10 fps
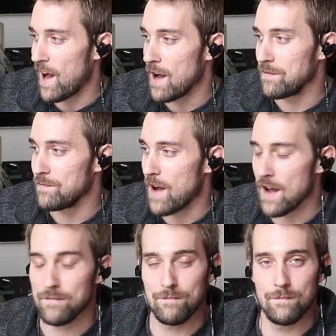
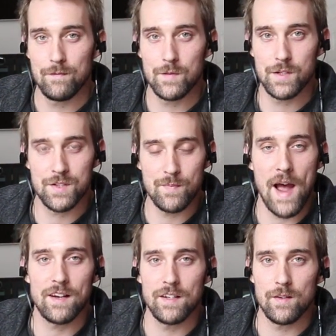I've
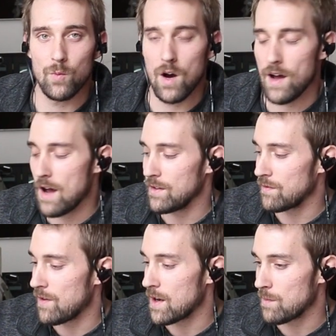smacked it while having
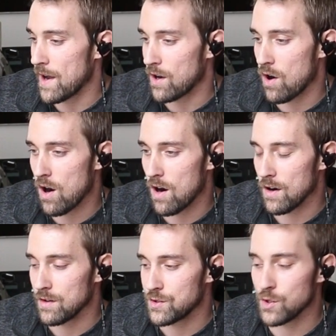fun in my
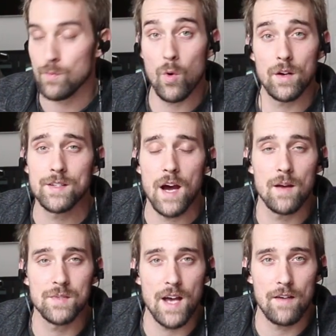car 2 more
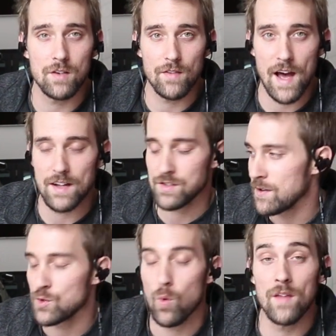times after that. If
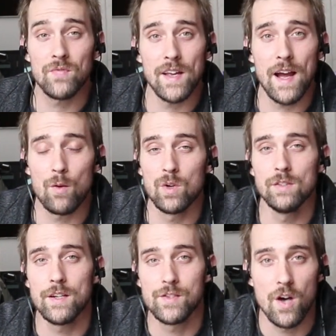it's one thing I
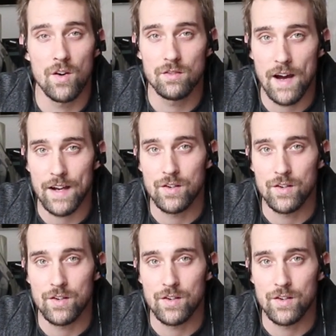really don't like